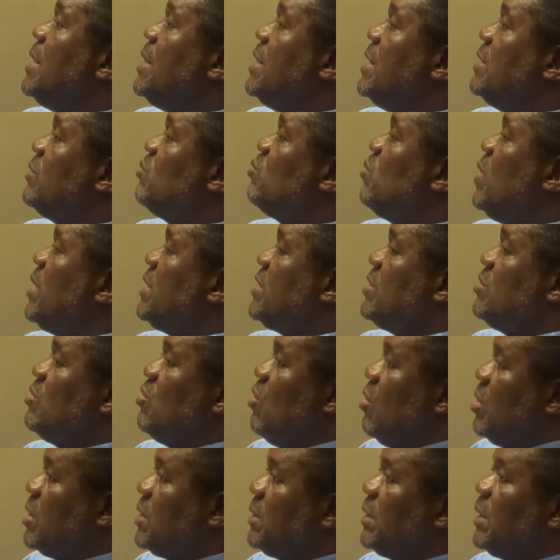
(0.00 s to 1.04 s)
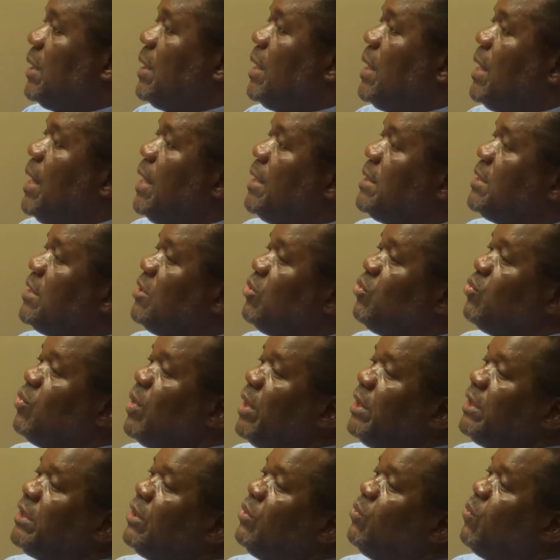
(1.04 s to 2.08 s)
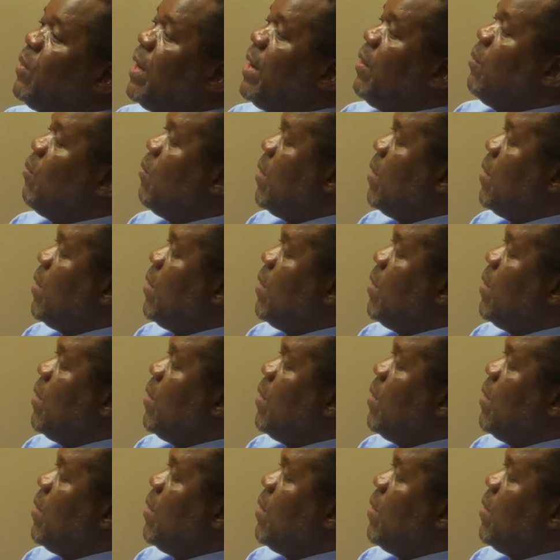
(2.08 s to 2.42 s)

this was not a situation where